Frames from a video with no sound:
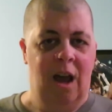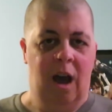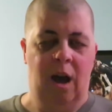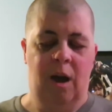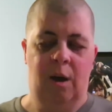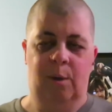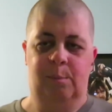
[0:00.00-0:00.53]

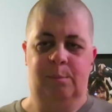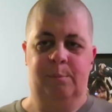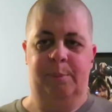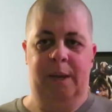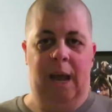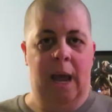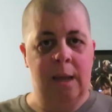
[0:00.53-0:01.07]
um,
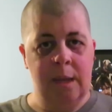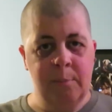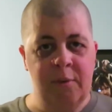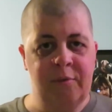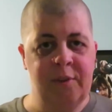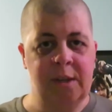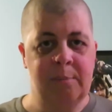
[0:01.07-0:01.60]
but I am
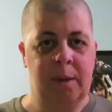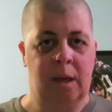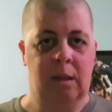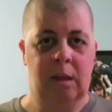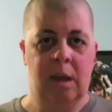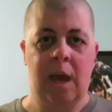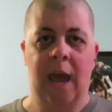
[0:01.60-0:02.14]
a female,